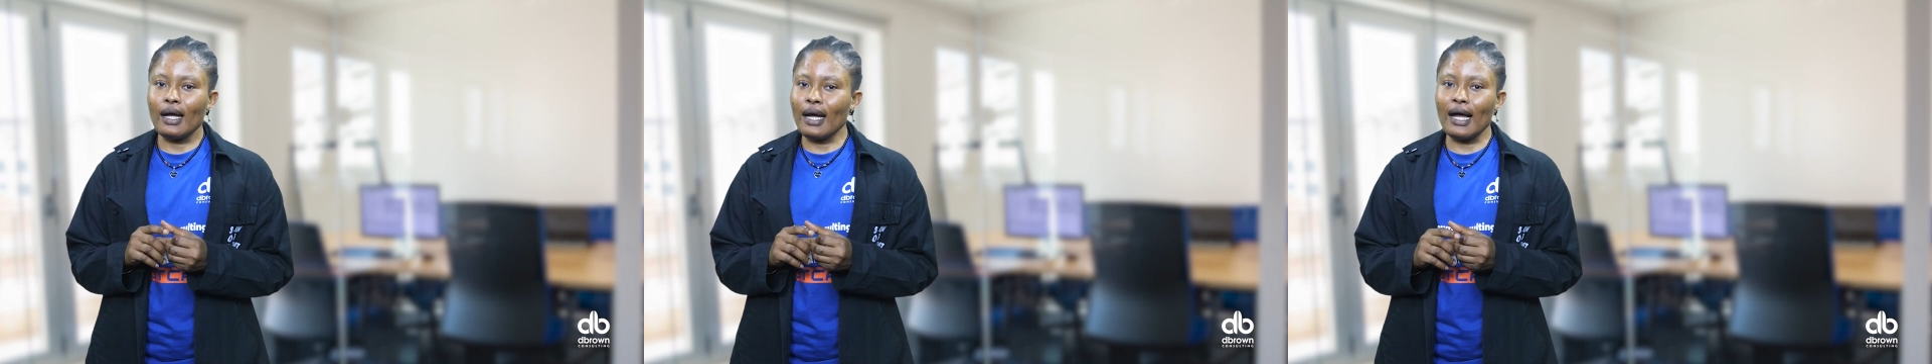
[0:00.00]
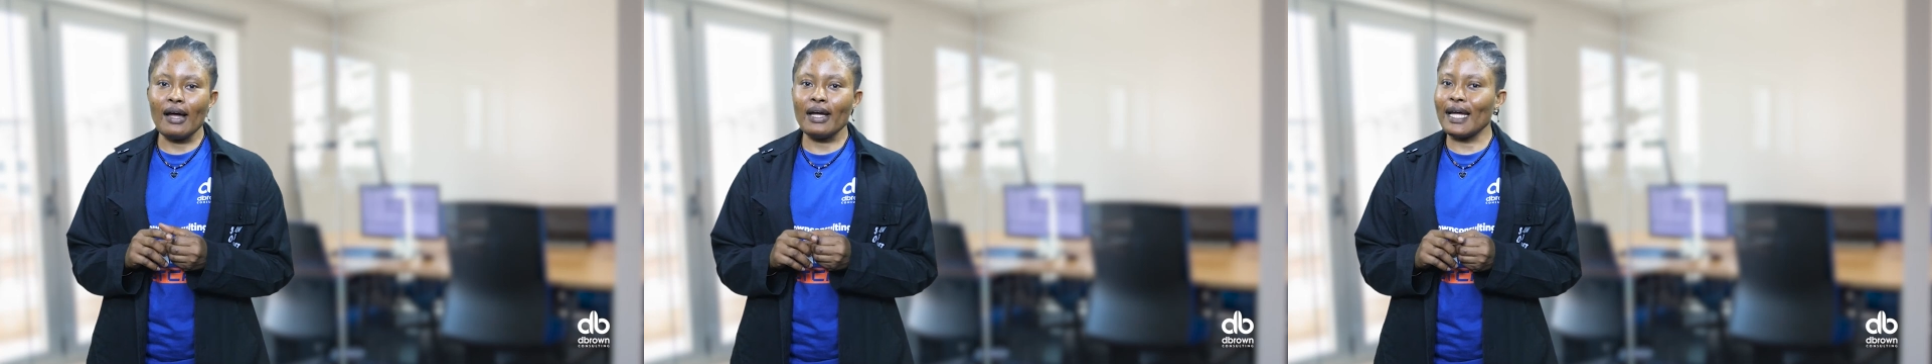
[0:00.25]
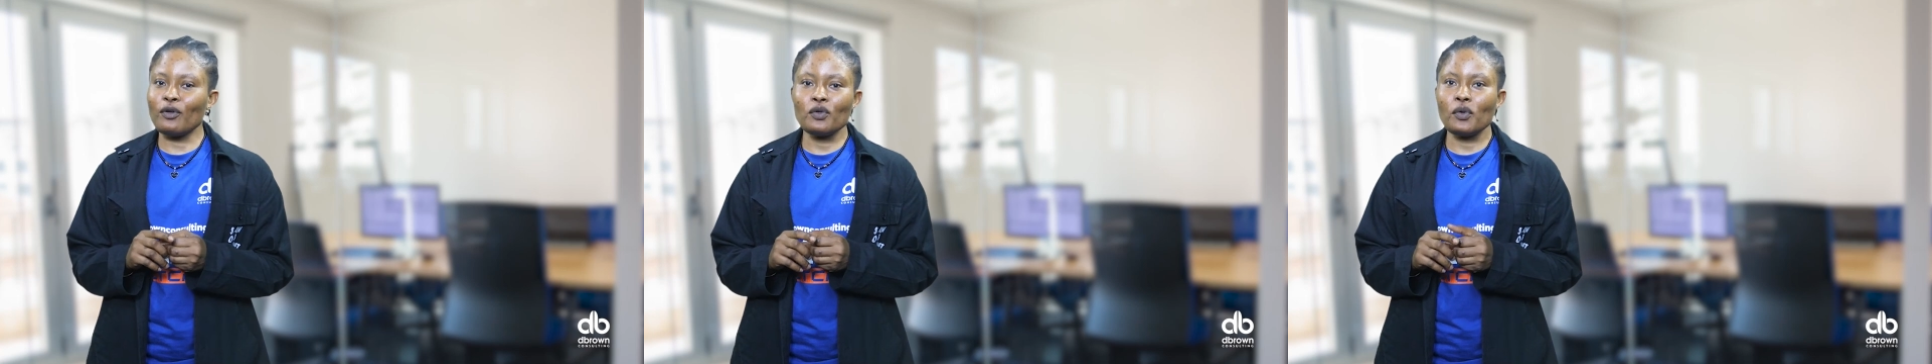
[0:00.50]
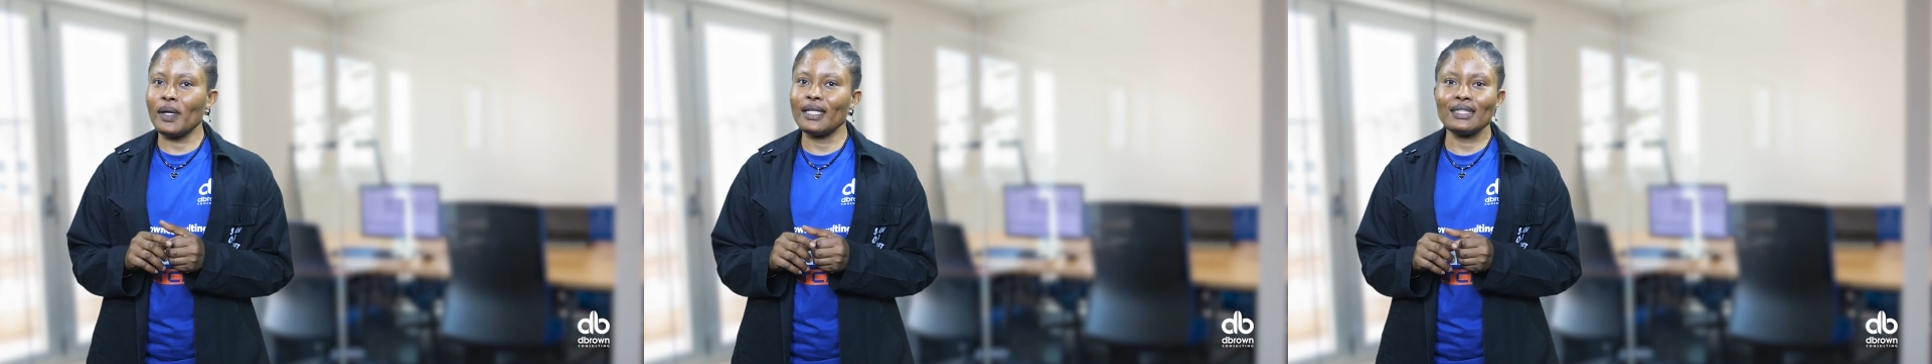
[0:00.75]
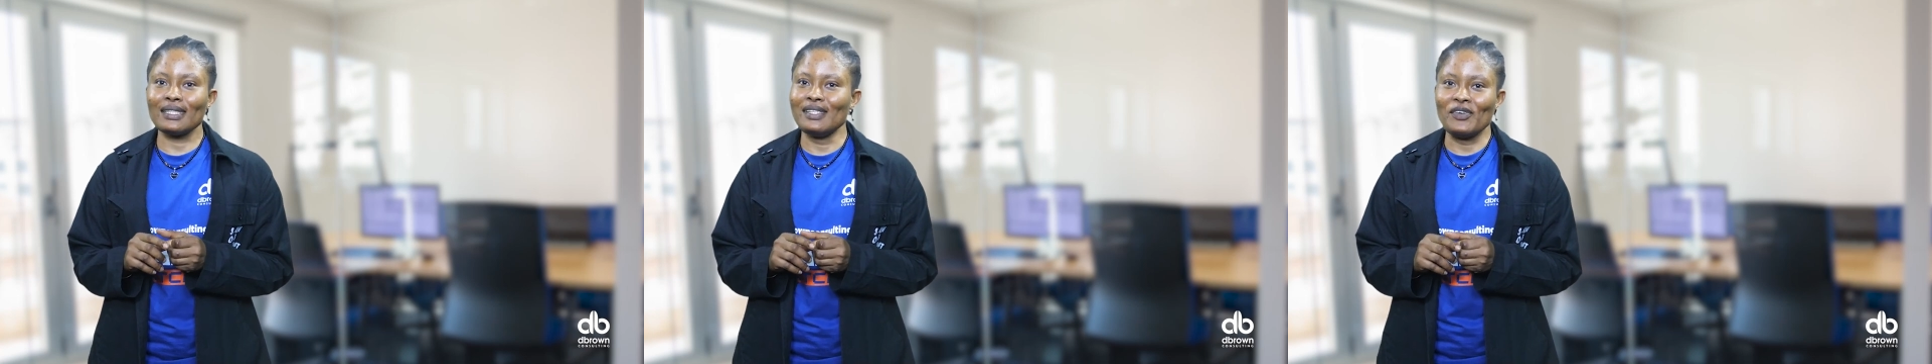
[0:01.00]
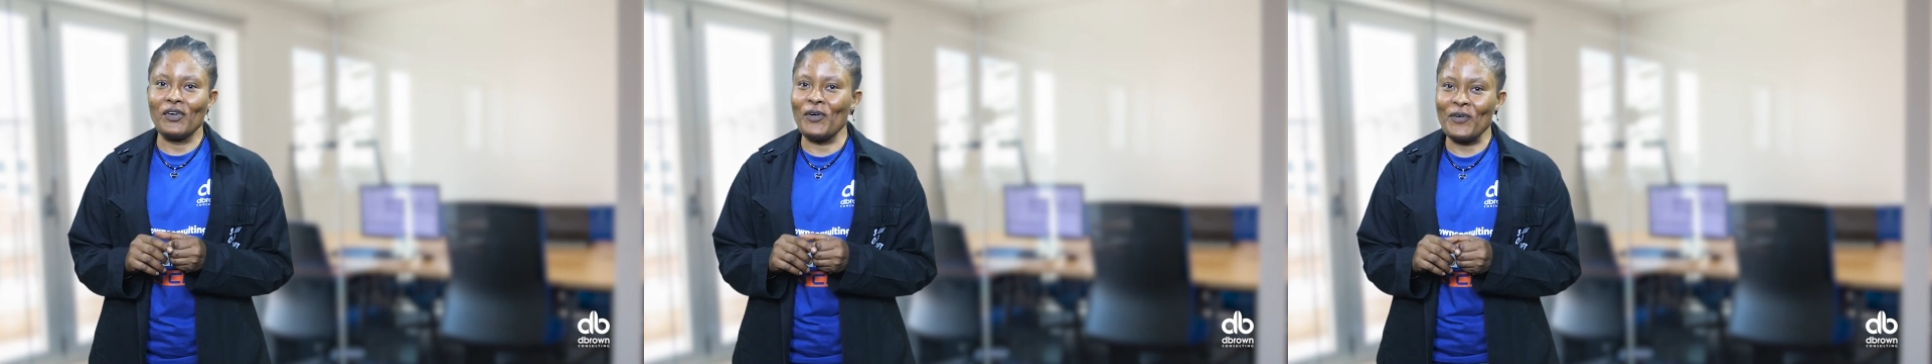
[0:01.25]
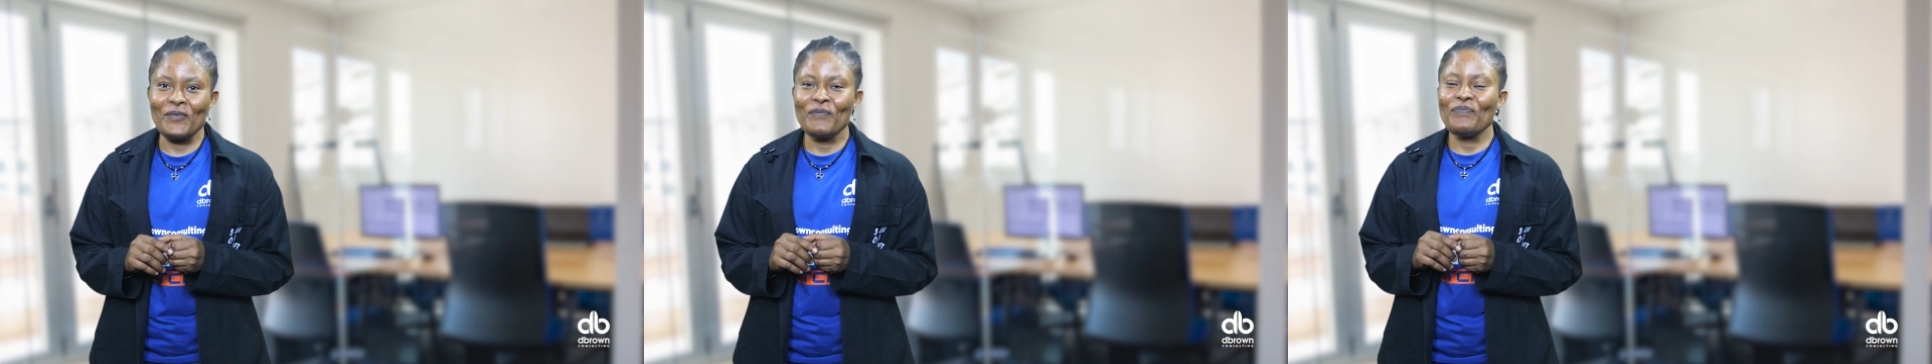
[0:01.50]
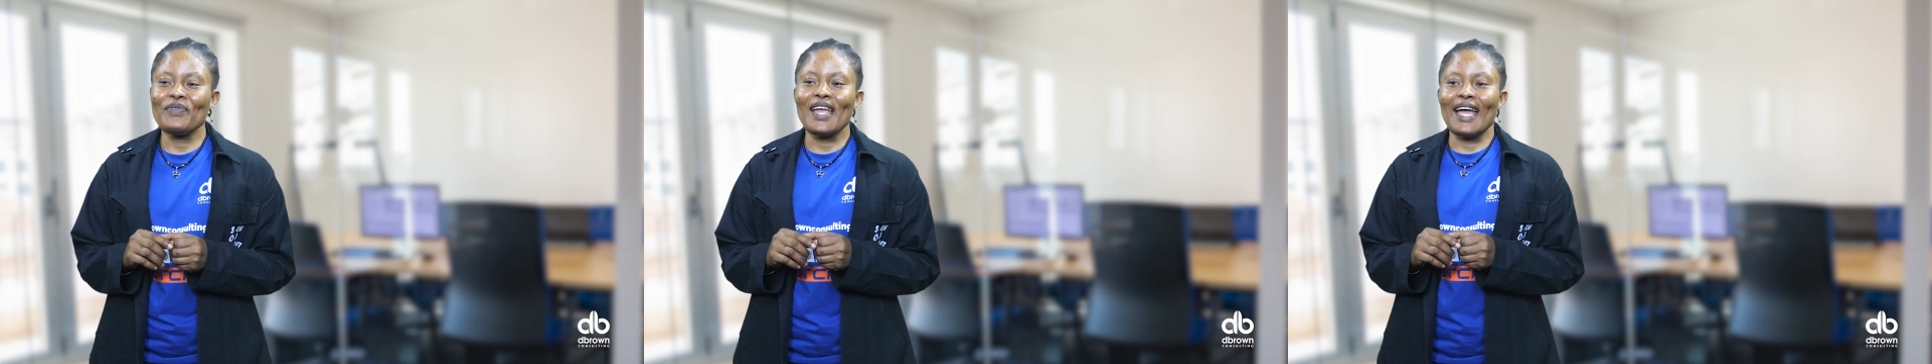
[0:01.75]
how I don't know anything.
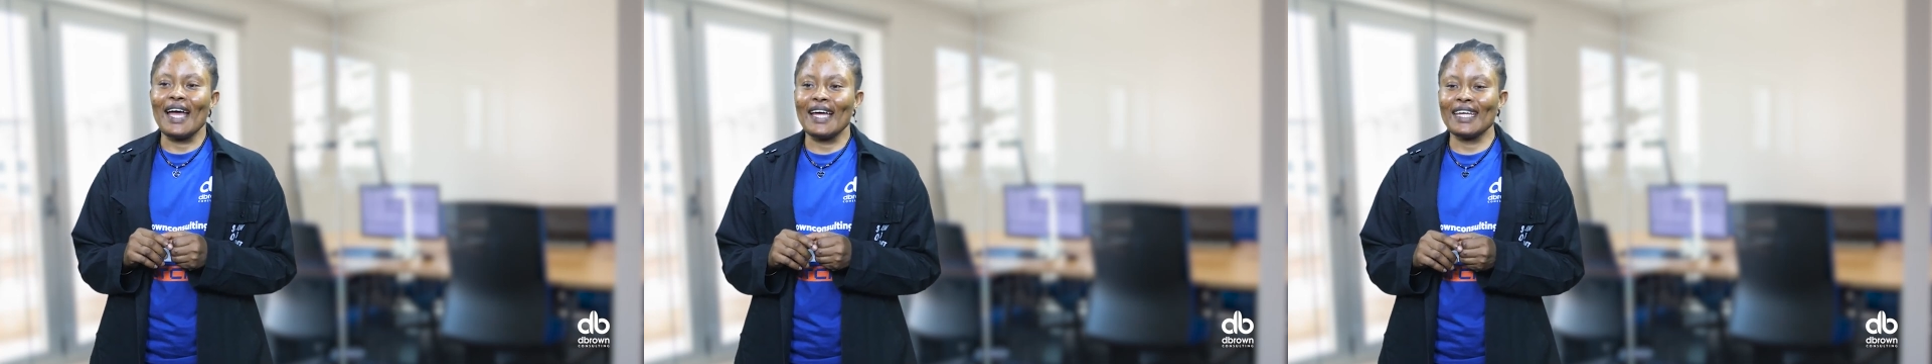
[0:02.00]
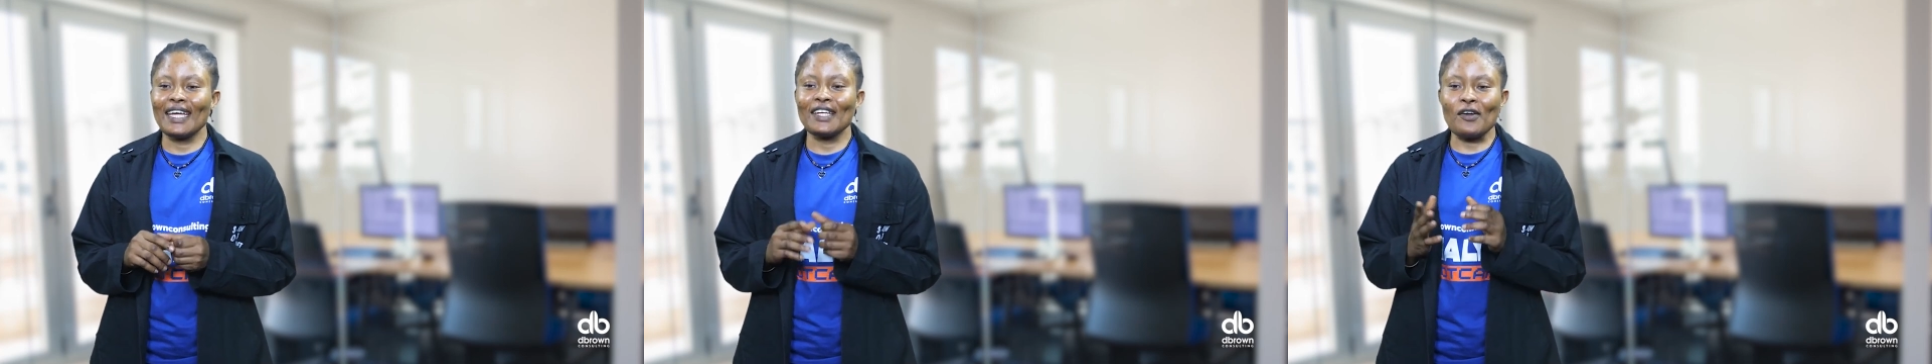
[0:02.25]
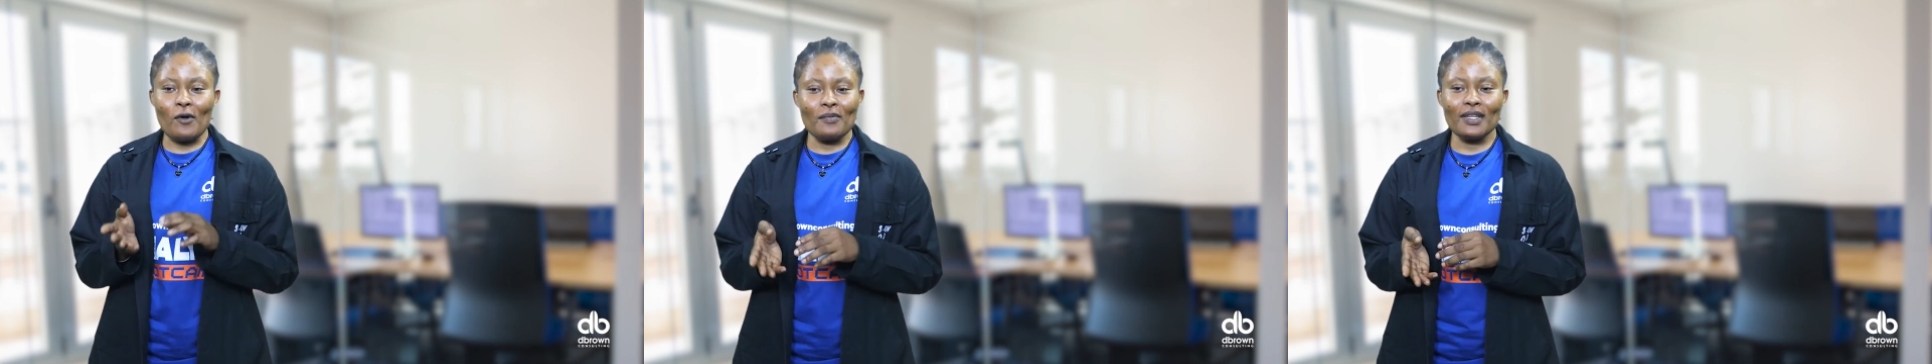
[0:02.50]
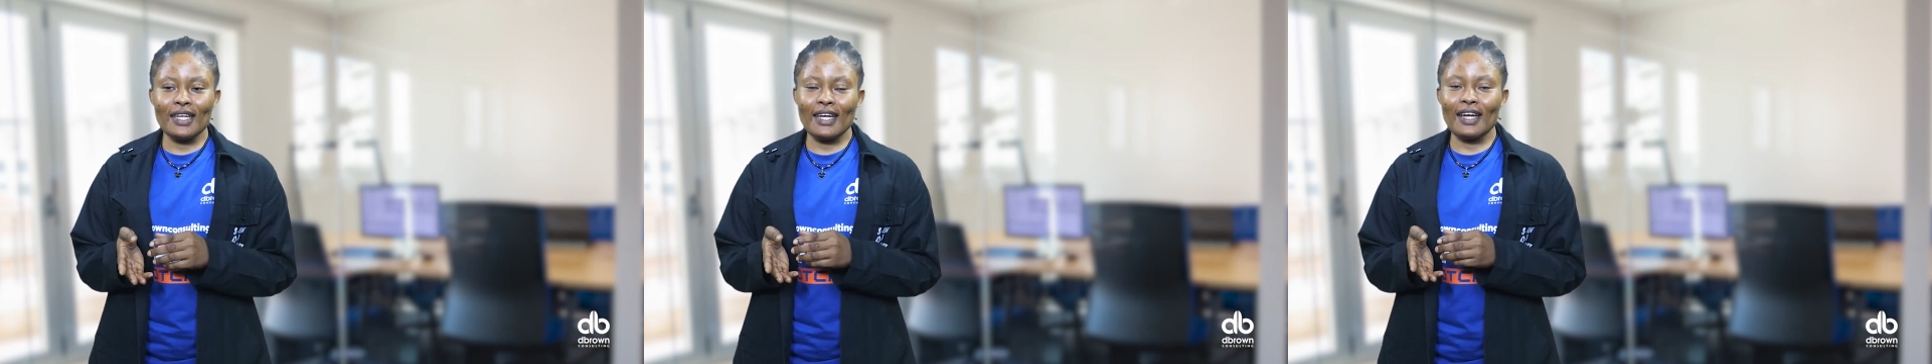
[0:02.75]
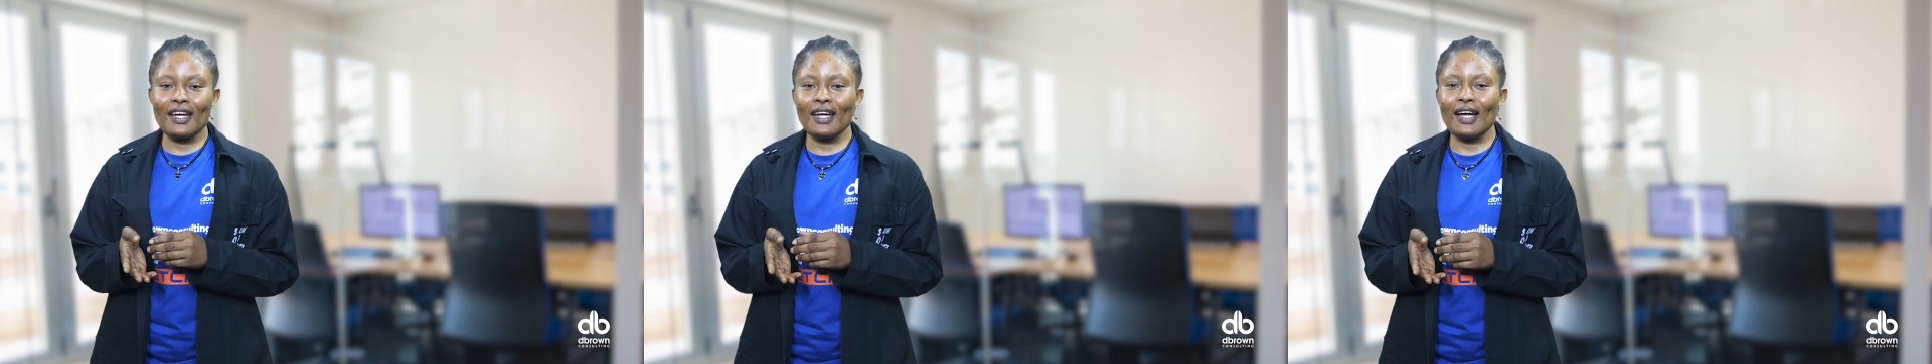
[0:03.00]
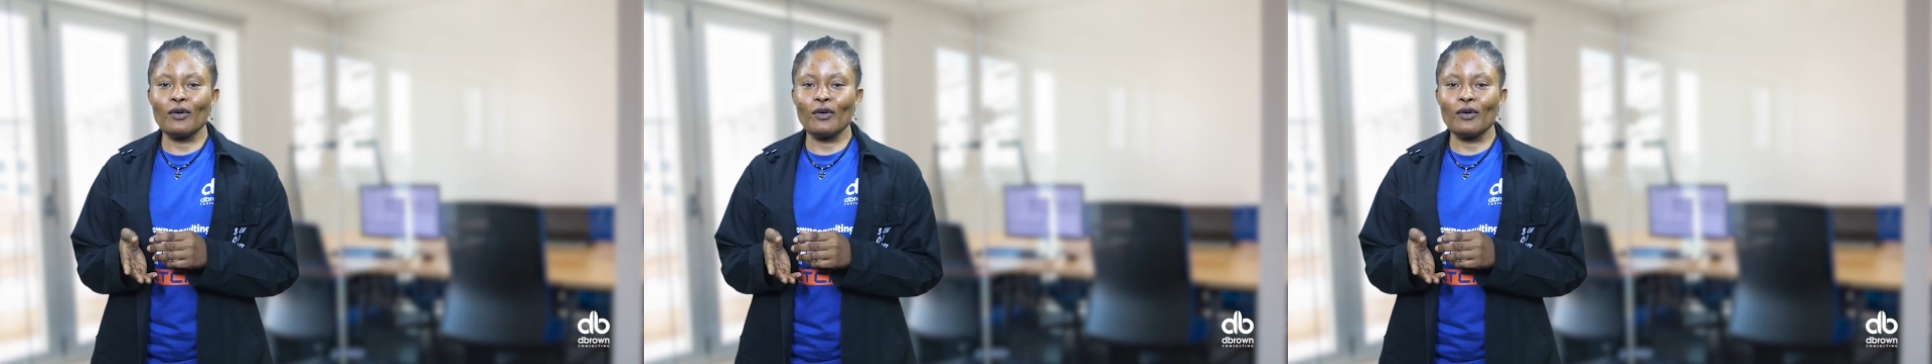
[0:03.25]
And then coming here,